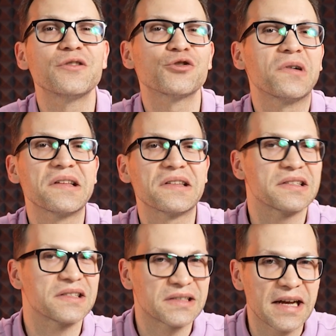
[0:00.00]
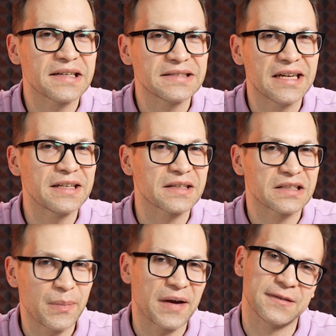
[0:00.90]
enjoying the psychedelic
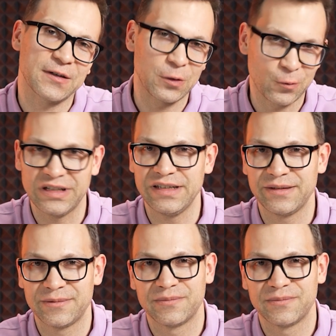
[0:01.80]
spectacle, really.